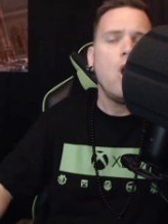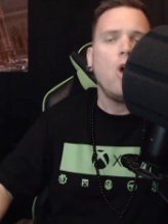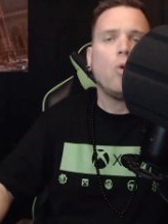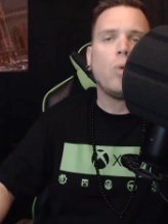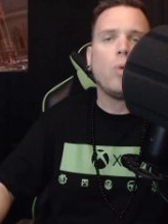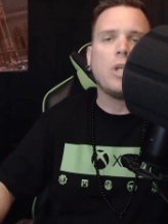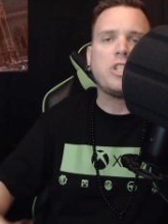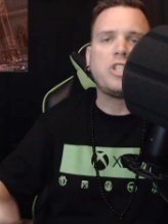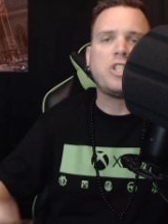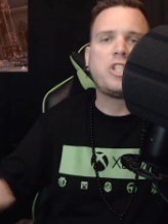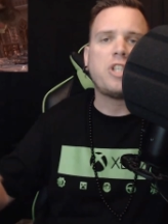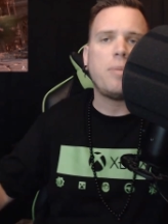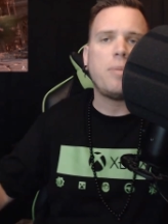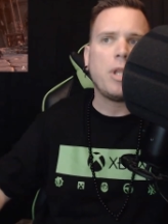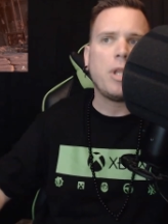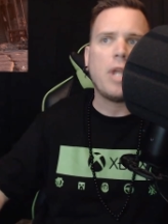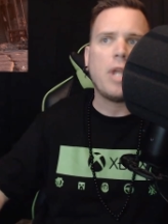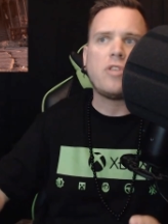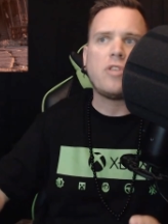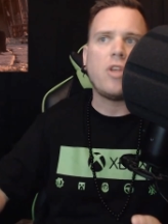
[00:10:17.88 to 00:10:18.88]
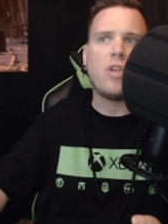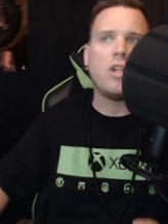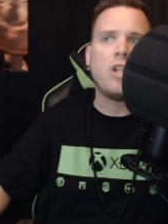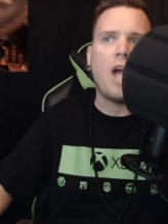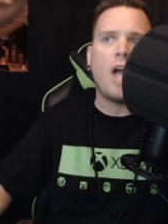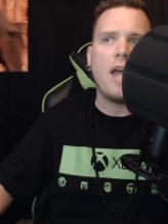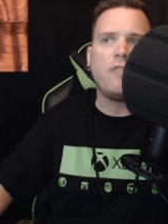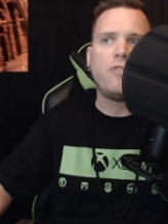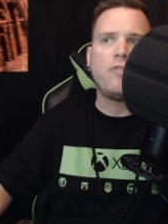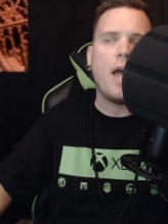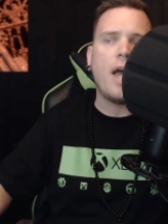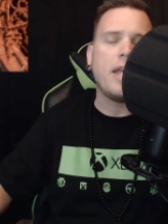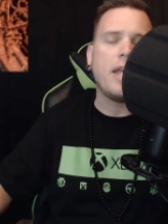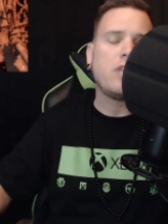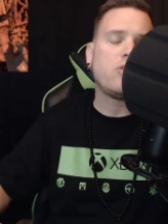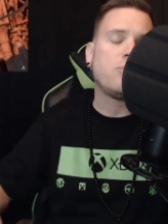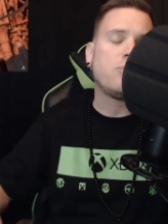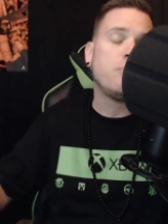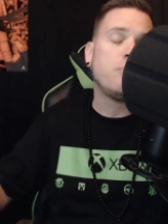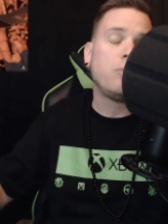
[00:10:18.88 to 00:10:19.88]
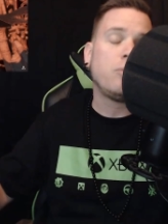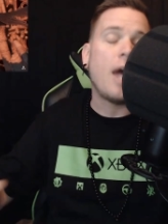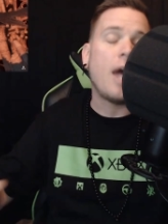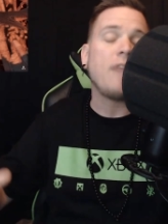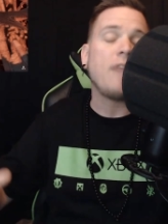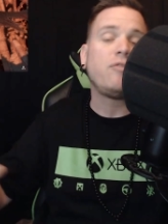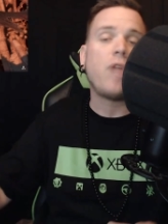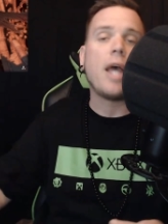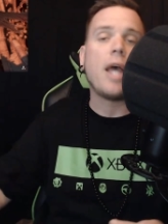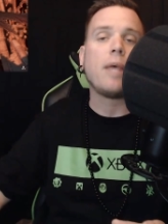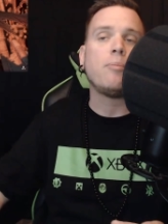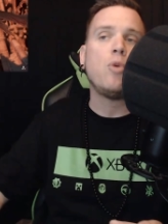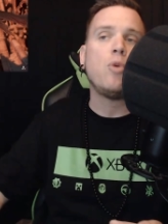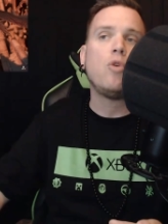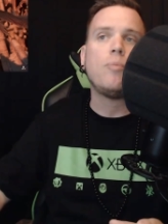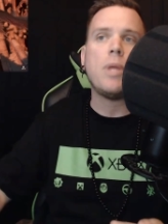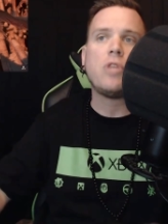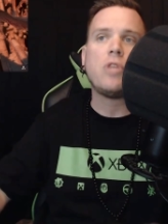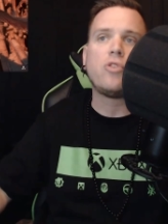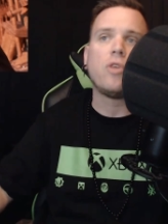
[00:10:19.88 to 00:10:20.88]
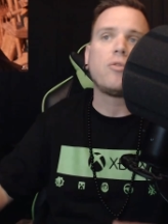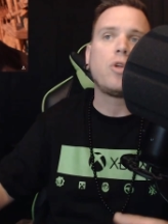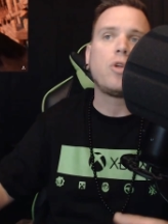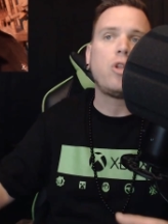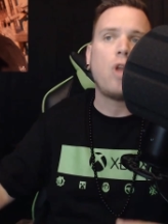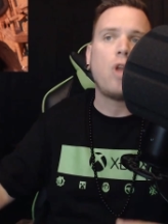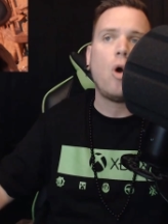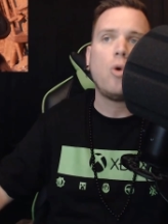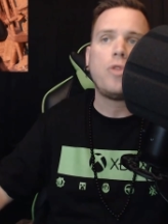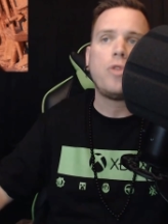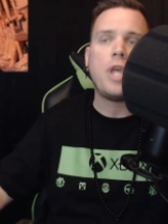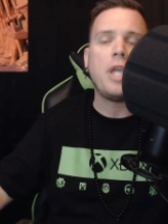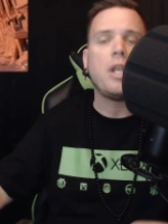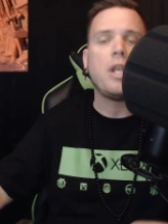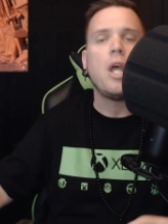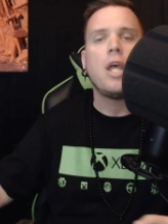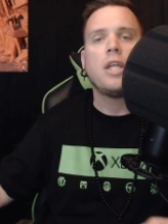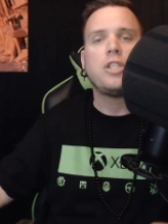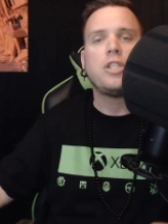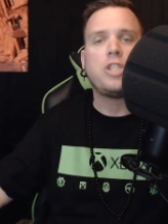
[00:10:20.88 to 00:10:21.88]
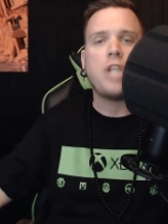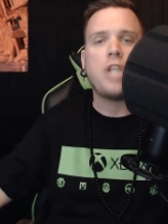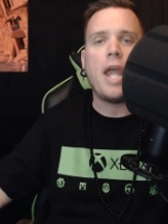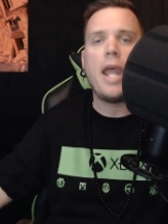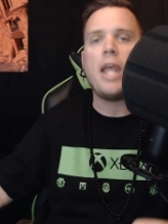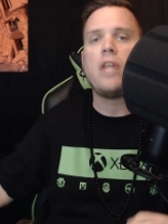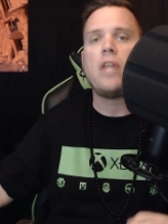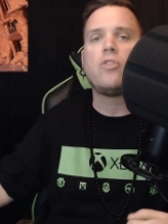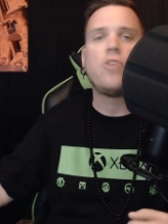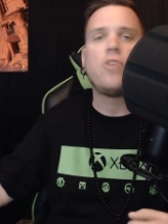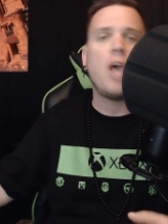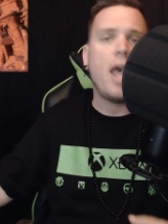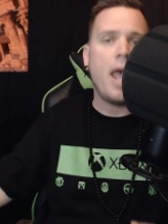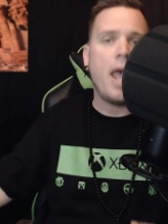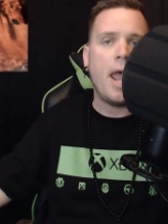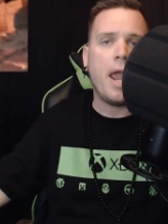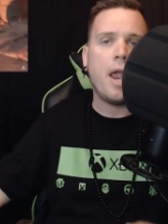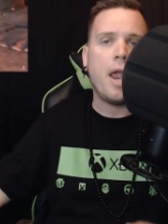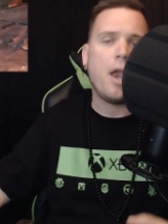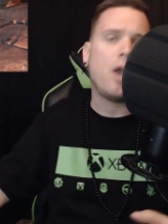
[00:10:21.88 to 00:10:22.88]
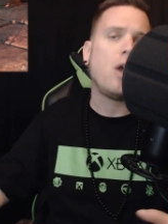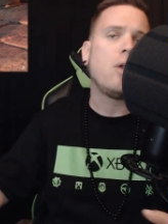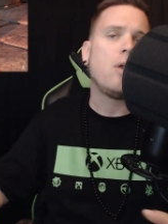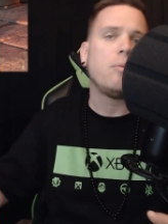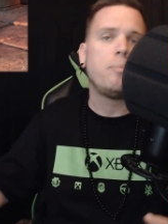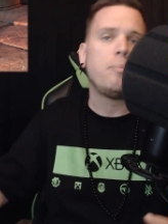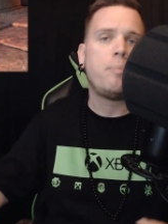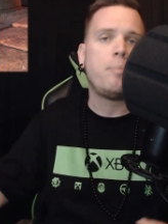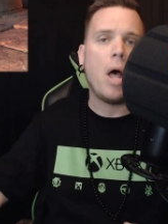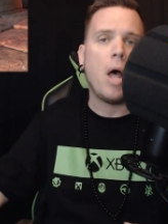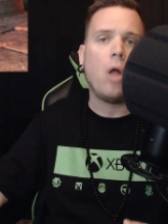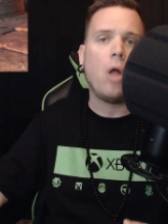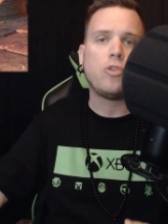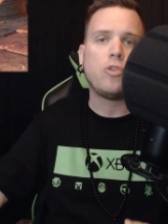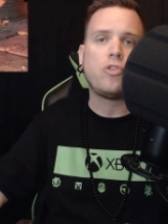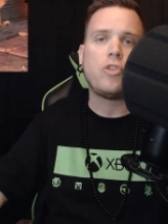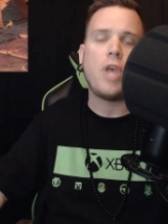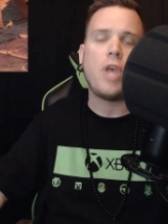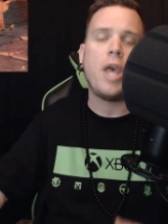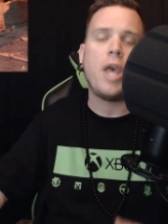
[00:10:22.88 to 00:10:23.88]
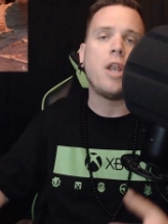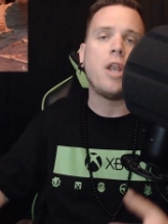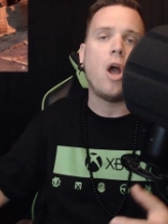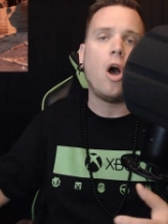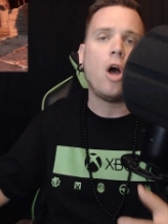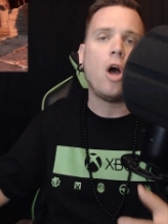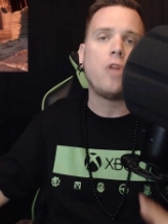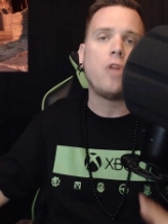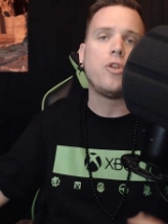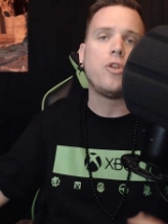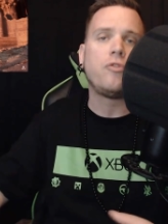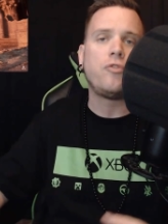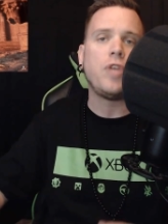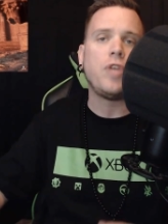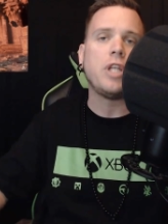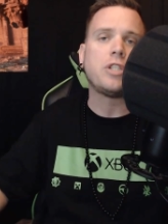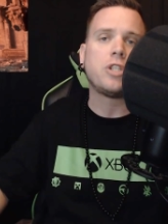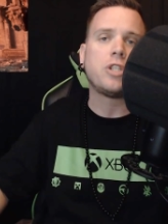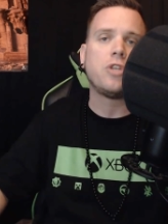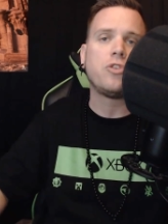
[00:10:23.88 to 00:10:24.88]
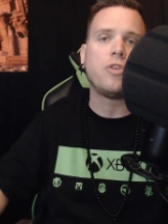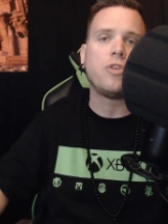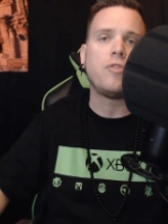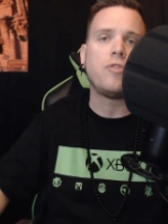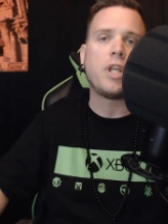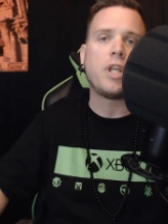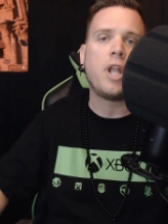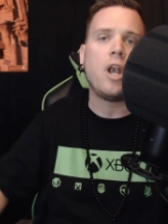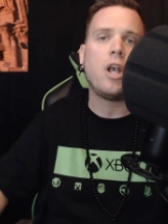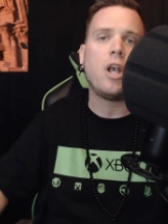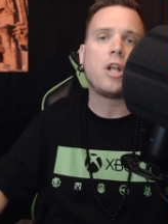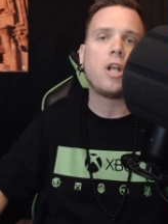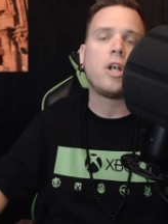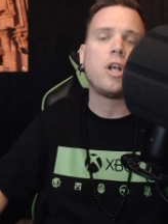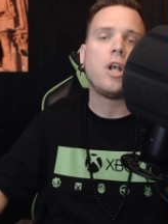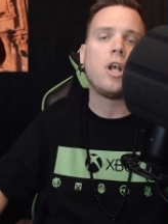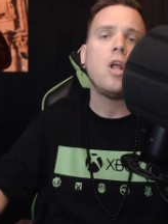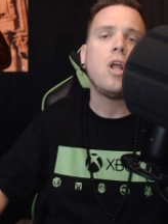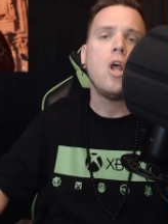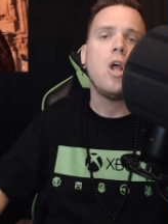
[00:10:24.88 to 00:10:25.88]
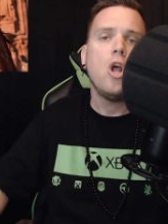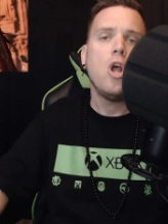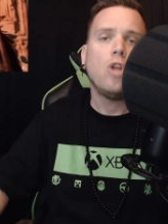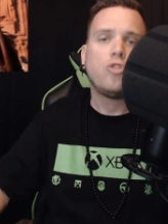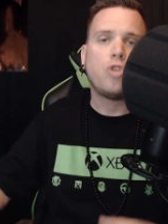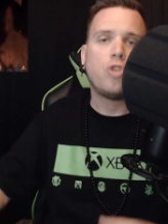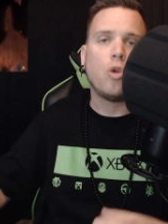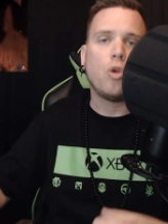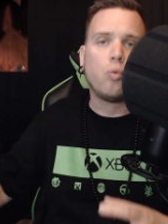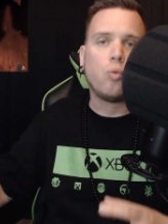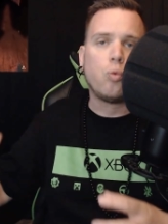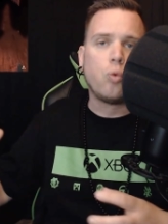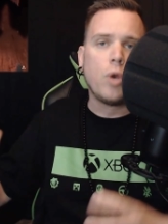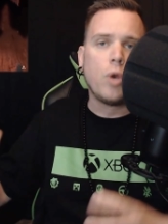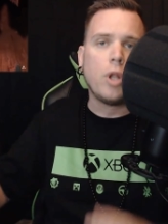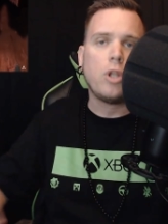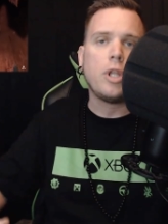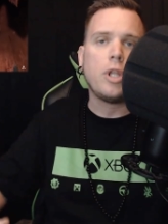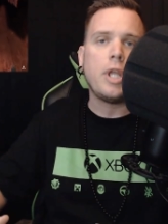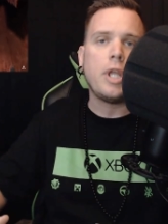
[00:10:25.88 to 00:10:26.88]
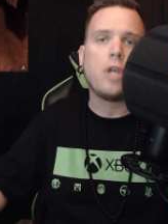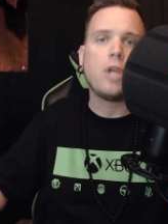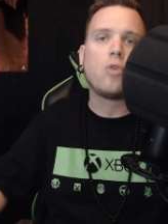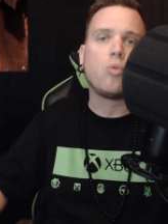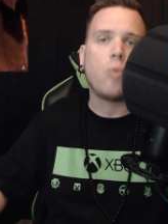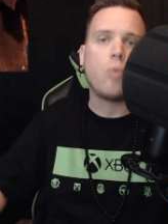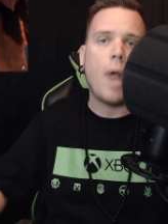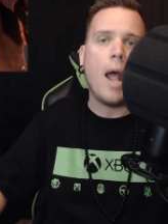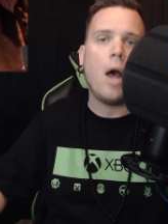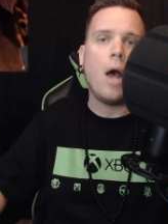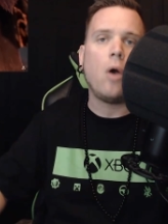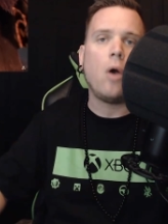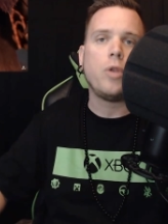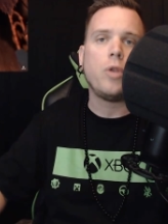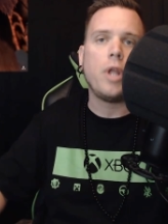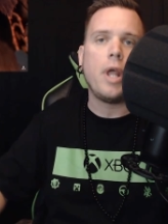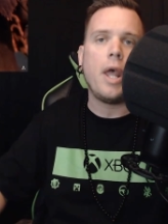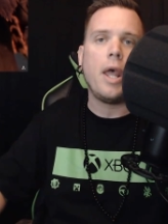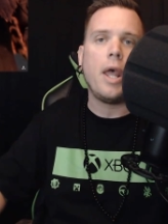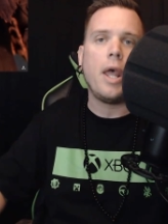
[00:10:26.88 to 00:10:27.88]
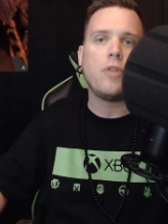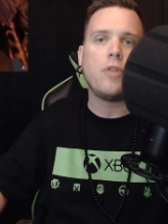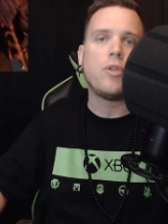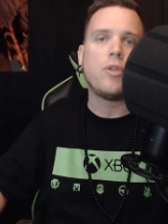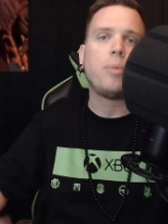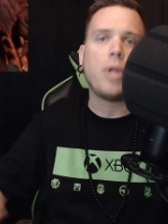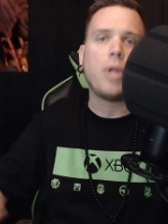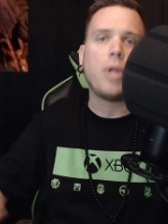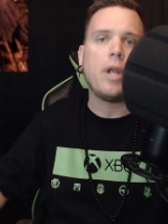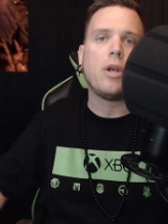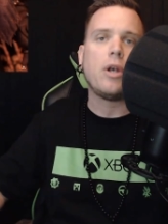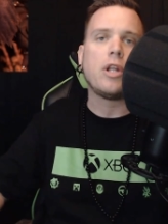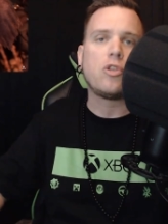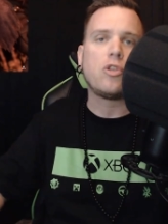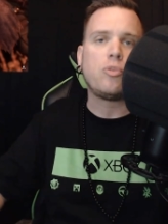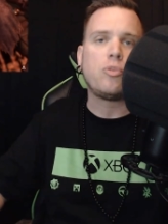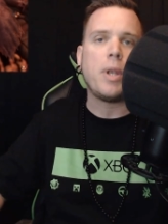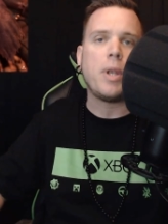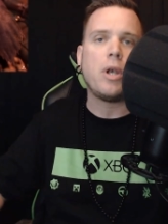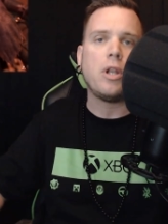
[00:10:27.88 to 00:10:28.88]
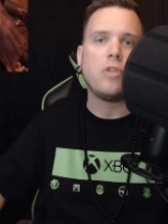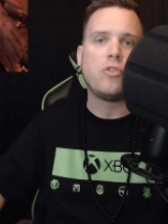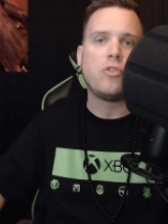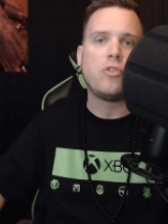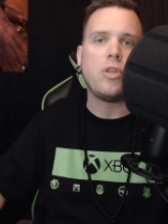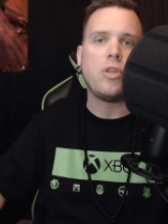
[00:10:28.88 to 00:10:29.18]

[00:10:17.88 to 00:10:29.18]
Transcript: which simulates lifelike, lifelike movements of clothing, chains, hair, belts, and other features of the character to really ground a, the player experience